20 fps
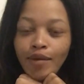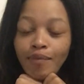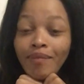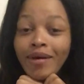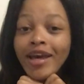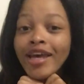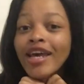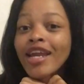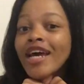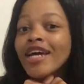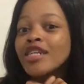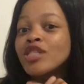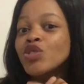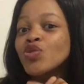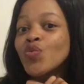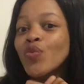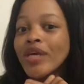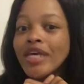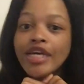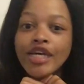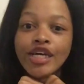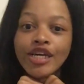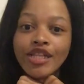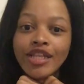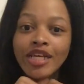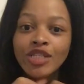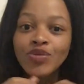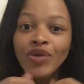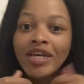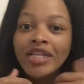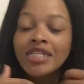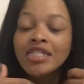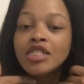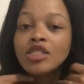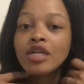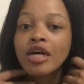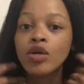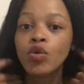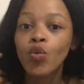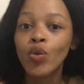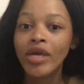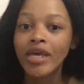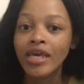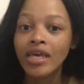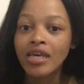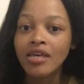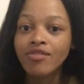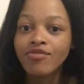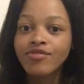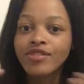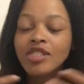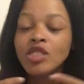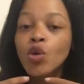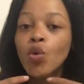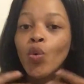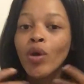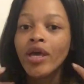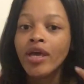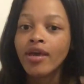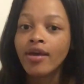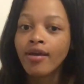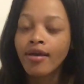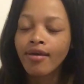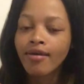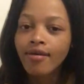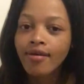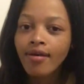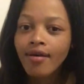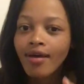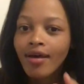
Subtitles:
My hairline is weak. That's why this is not a weave, it's a wig.